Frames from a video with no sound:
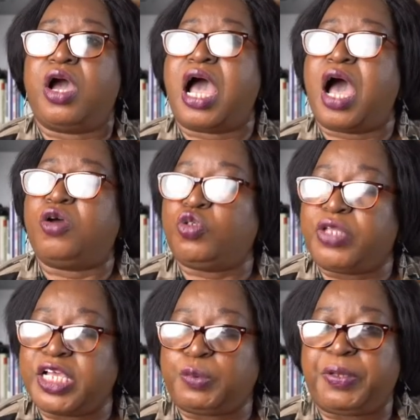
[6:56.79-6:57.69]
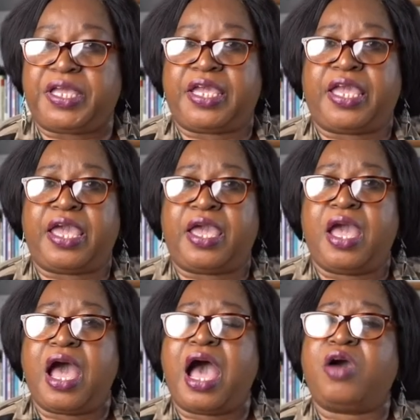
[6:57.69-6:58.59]
How do they speak it here?
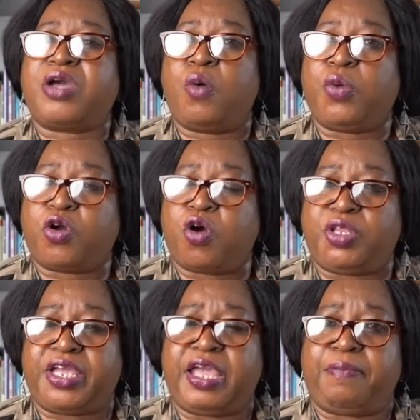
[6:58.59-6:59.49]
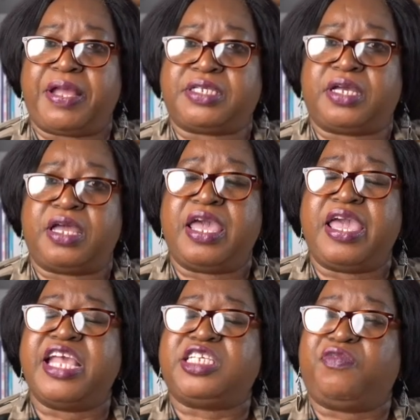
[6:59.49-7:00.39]
How can we communicate better?
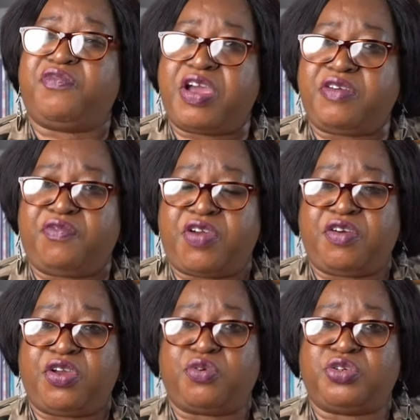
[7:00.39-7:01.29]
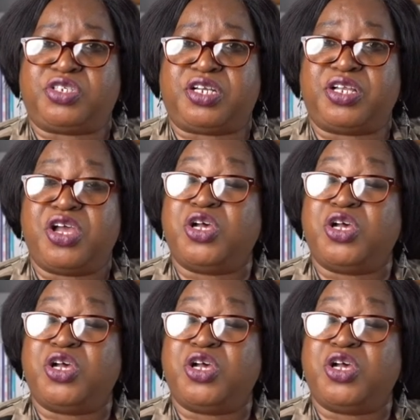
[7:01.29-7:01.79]
It's very, very crucial.